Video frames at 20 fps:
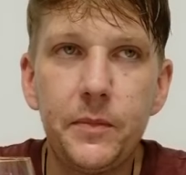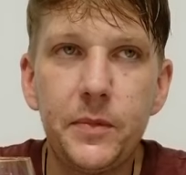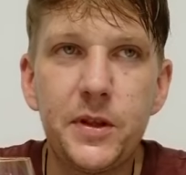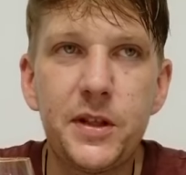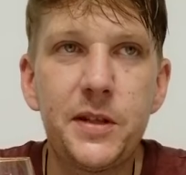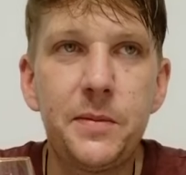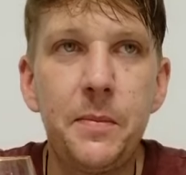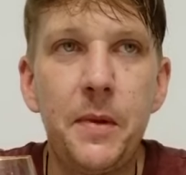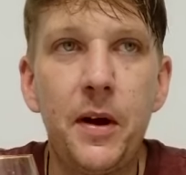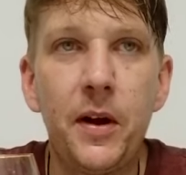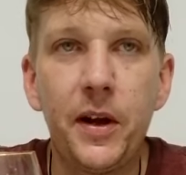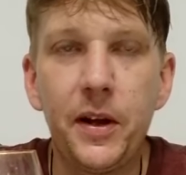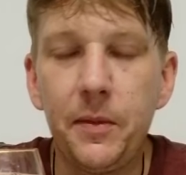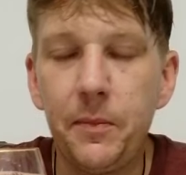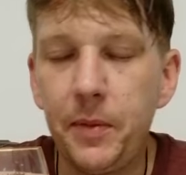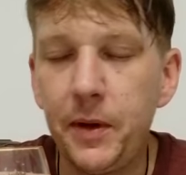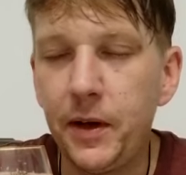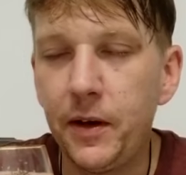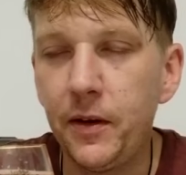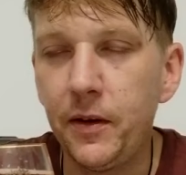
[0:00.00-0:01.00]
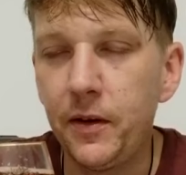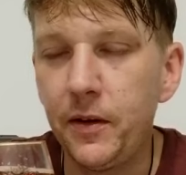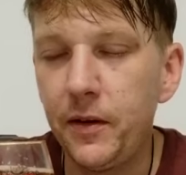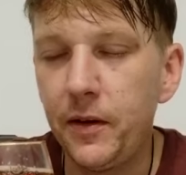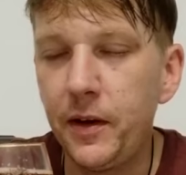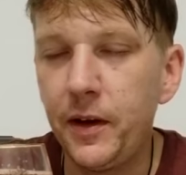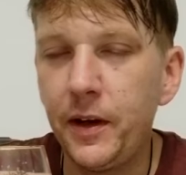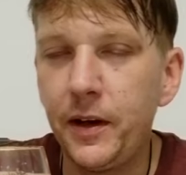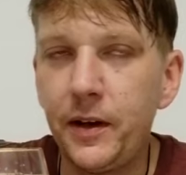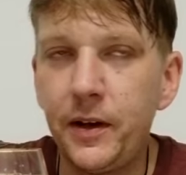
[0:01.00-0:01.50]
smelling beer,
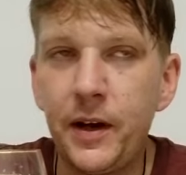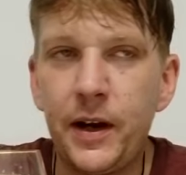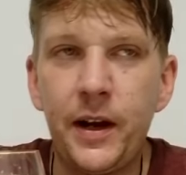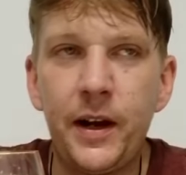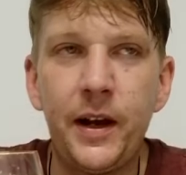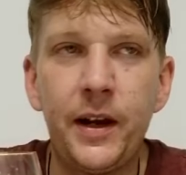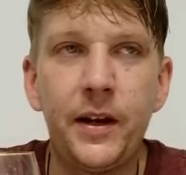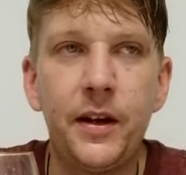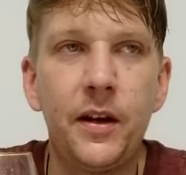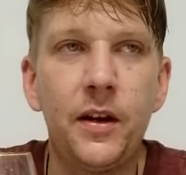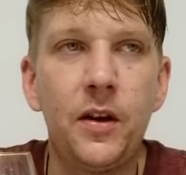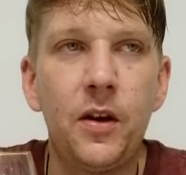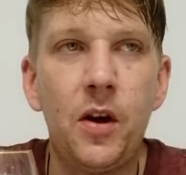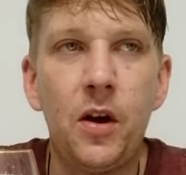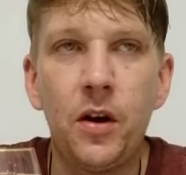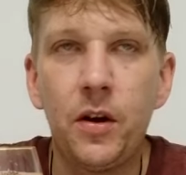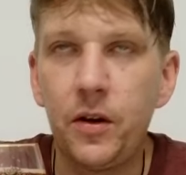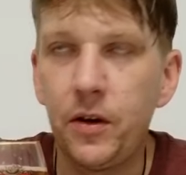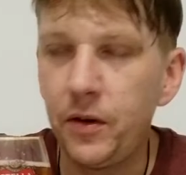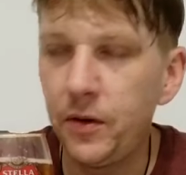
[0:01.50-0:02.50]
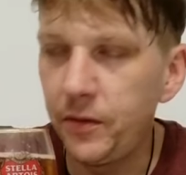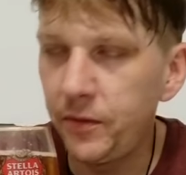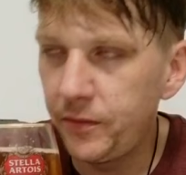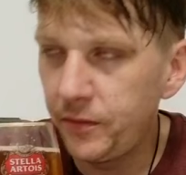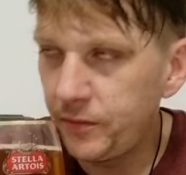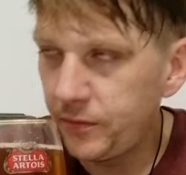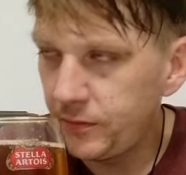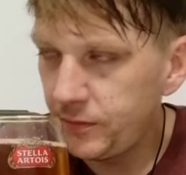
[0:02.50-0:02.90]
kind of like a lager.